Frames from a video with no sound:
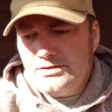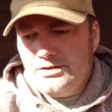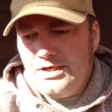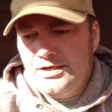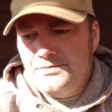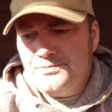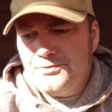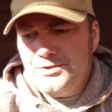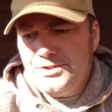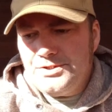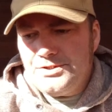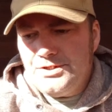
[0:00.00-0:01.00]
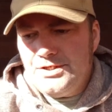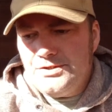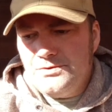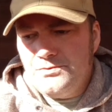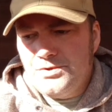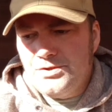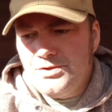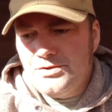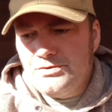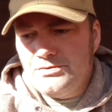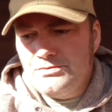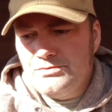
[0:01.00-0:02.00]
I appreciate
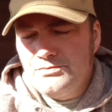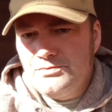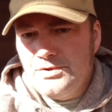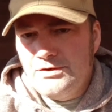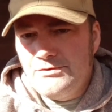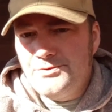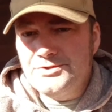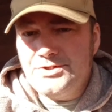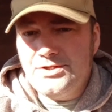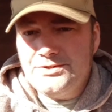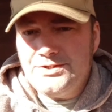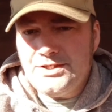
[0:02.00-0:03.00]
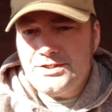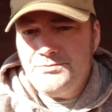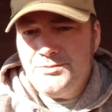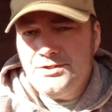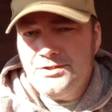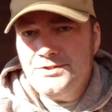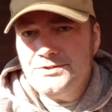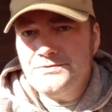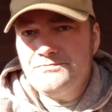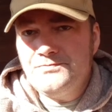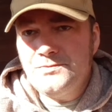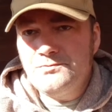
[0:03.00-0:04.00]
where everyone's contacting me on this.
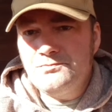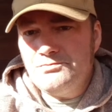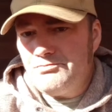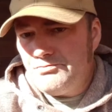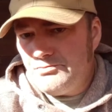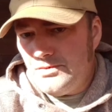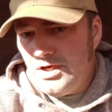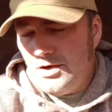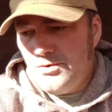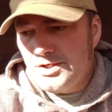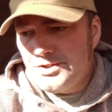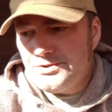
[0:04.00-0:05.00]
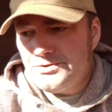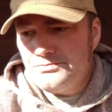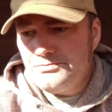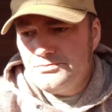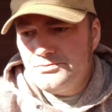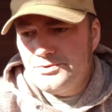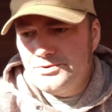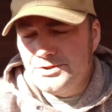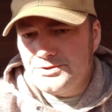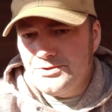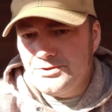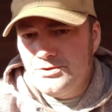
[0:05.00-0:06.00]
I watch the
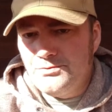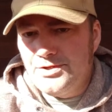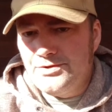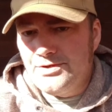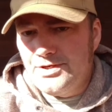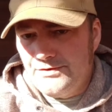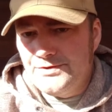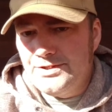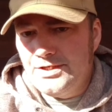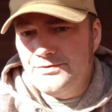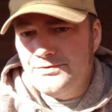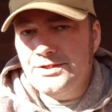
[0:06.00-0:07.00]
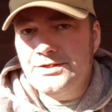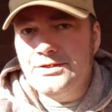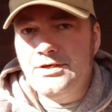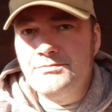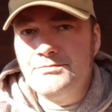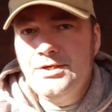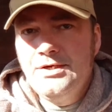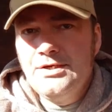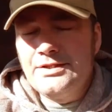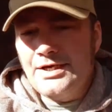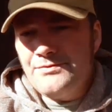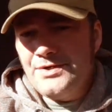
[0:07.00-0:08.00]
solar weather every day when I get up.
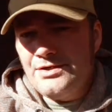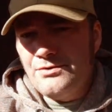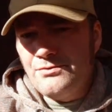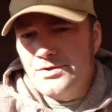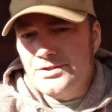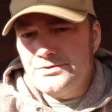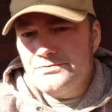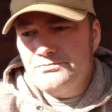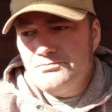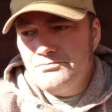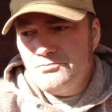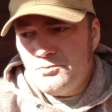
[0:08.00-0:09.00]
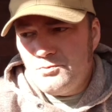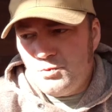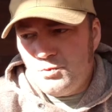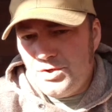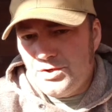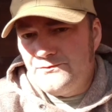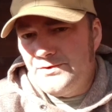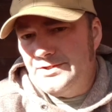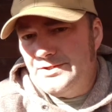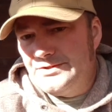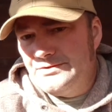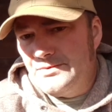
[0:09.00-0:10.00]
That way I know what we're
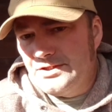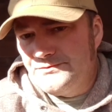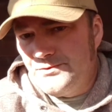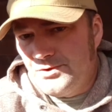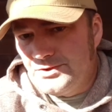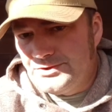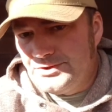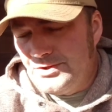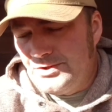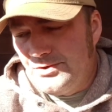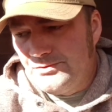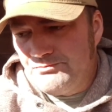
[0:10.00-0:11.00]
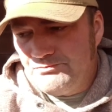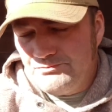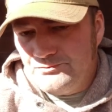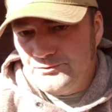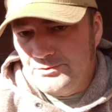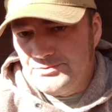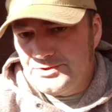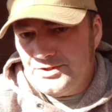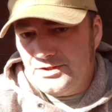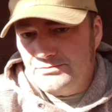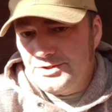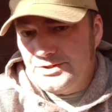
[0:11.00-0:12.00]
facing as far as the Earth from the
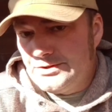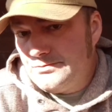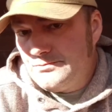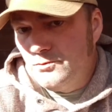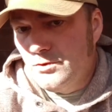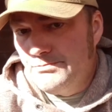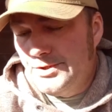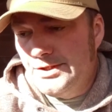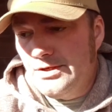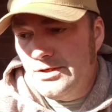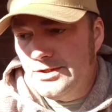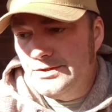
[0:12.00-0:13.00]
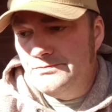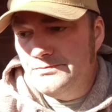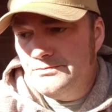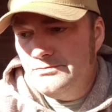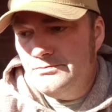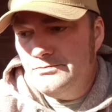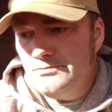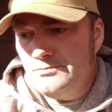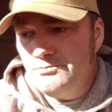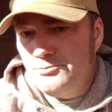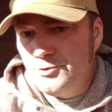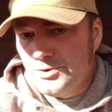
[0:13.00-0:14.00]
sun because we're big on
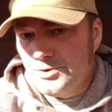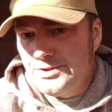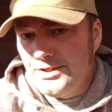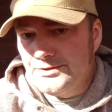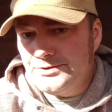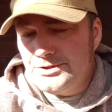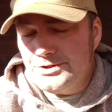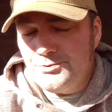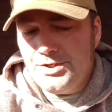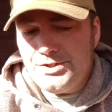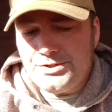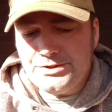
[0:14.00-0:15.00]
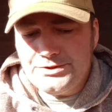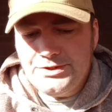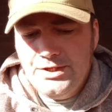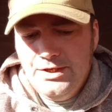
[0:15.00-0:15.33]
grid down situations.